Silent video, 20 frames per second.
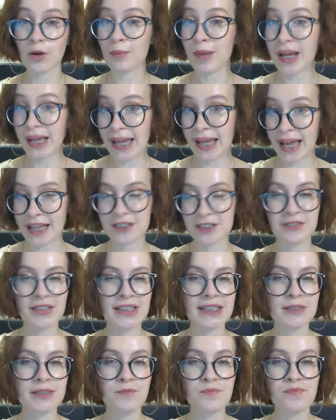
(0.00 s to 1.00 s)
block by
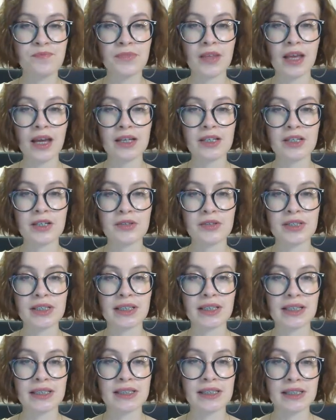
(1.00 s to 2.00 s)
Getrid and
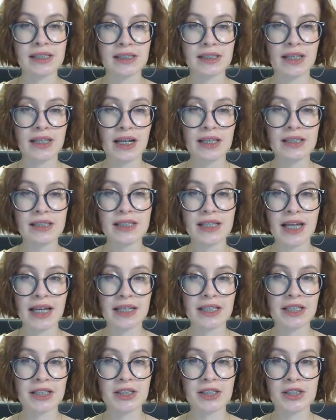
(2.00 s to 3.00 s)
using its style
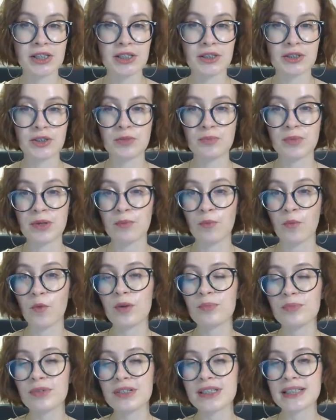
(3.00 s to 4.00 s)
settings to be
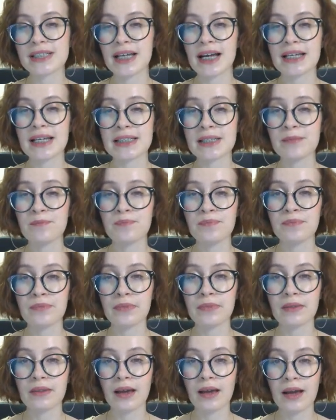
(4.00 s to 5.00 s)
more precise.
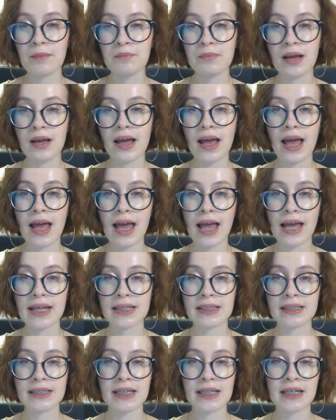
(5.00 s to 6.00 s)
I'm
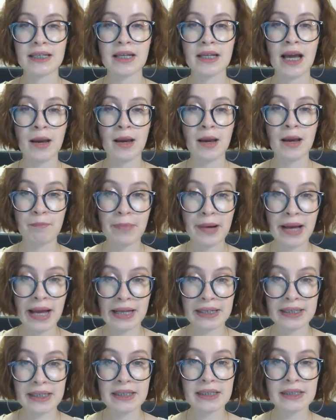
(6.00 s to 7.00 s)
editing
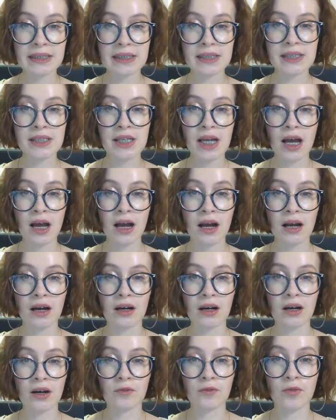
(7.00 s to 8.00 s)
paddings.
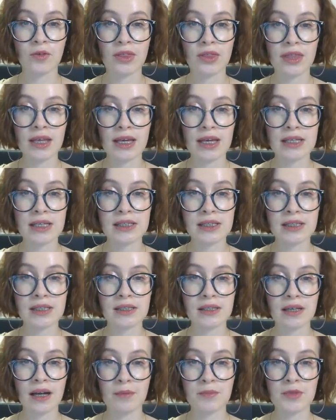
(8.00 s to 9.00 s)
For
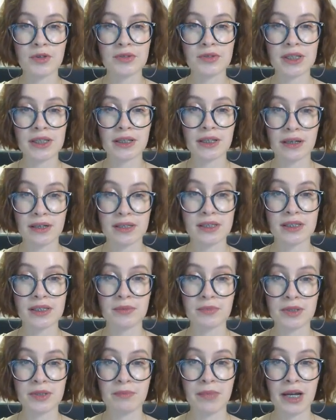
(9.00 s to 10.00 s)
this, I'm using
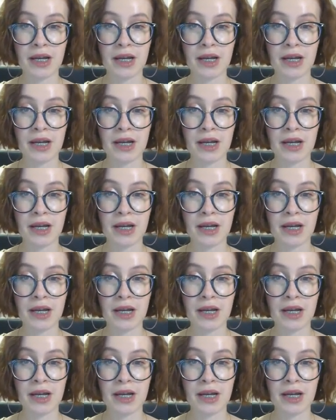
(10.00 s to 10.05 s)
custom